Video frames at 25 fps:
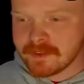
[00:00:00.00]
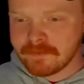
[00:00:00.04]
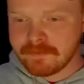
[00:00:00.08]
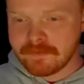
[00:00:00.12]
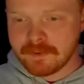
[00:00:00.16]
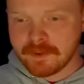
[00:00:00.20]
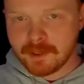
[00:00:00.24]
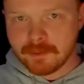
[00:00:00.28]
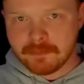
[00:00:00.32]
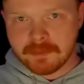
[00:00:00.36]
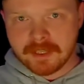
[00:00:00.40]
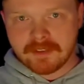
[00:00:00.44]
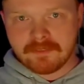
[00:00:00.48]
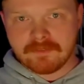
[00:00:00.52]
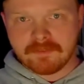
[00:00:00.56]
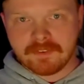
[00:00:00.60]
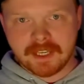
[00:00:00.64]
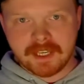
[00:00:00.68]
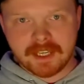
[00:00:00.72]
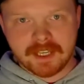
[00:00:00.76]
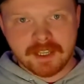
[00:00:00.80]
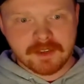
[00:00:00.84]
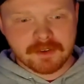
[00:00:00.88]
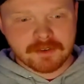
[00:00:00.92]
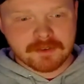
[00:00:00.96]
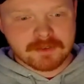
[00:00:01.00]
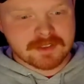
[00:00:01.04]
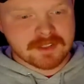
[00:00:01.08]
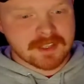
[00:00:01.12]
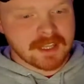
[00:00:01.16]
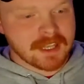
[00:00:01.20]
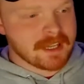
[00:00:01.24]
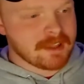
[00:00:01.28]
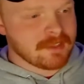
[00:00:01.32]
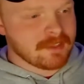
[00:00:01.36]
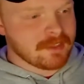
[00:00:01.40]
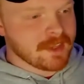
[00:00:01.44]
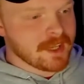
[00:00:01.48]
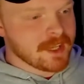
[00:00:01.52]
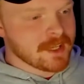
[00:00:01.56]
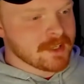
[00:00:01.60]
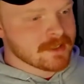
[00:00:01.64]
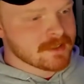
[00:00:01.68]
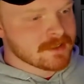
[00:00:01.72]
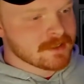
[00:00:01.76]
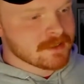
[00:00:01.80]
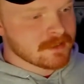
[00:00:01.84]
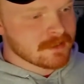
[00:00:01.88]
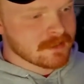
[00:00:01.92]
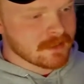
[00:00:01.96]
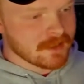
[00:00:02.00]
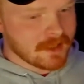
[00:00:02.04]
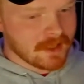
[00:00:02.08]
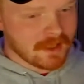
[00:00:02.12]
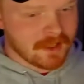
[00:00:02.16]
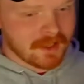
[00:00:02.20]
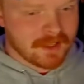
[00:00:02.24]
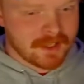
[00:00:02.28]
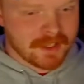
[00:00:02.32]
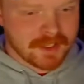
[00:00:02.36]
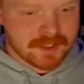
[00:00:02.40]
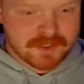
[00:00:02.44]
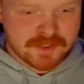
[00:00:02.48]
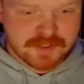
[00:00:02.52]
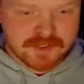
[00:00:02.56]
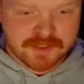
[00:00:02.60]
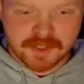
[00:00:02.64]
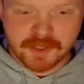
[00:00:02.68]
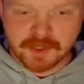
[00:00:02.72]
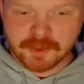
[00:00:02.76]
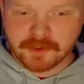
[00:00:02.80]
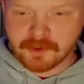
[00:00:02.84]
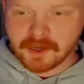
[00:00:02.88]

filming videos like this, so